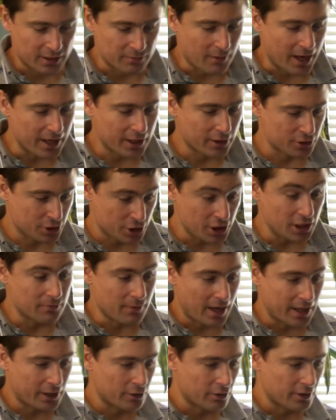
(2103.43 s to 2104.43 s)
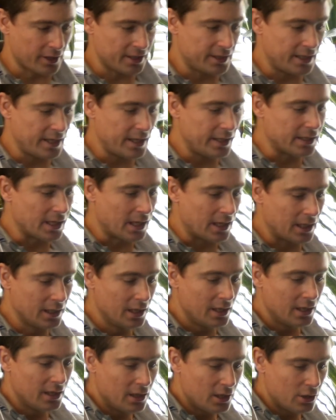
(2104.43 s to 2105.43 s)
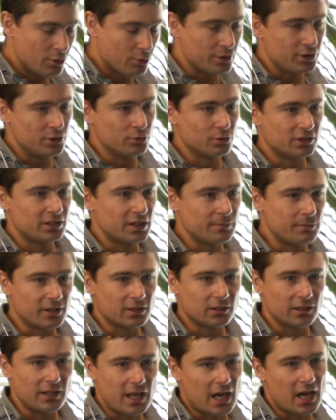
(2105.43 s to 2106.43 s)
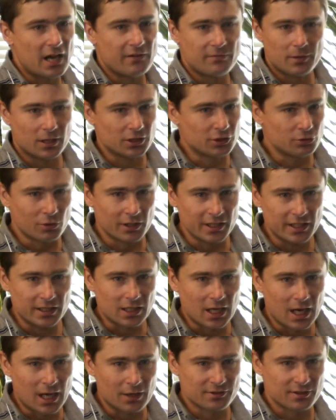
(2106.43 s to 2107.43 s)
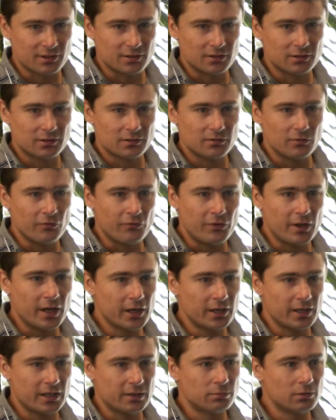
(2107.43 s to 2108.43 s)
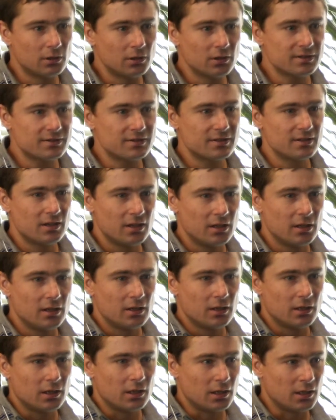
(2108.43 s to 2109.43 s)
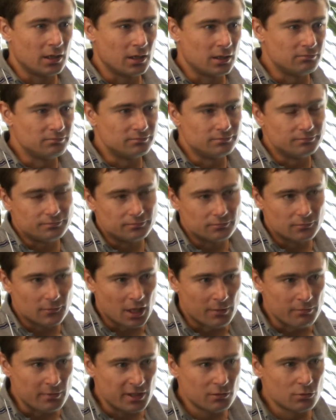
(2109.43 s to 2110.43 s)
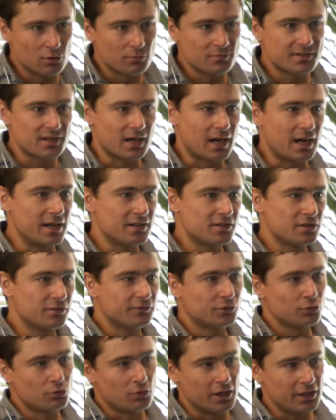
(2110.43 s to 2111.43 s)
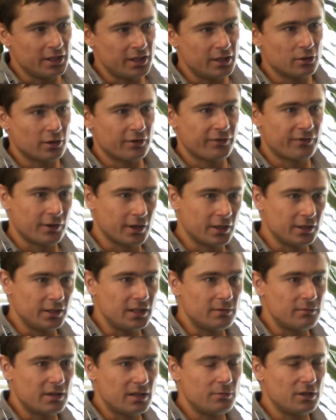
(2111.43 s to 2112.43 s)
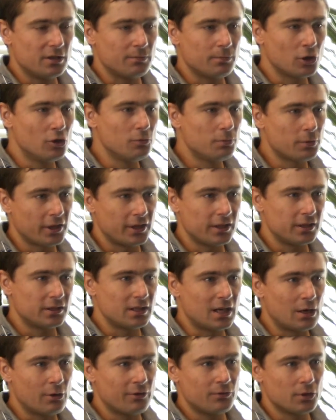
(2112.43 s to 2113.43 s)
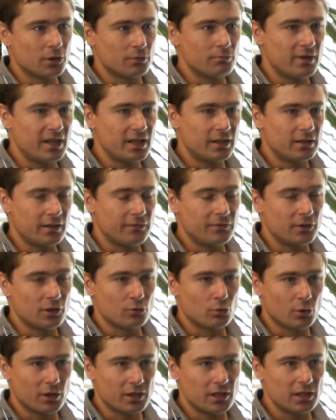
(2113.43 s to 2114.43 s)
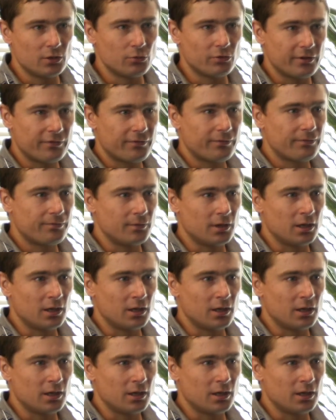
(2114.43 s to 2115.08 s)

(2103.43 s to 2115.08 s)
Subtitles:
in gene microarray data, where you would typically have about 20,000 variables, a minimum size of 20 or 30 may be appropriate. Now, if you're working with,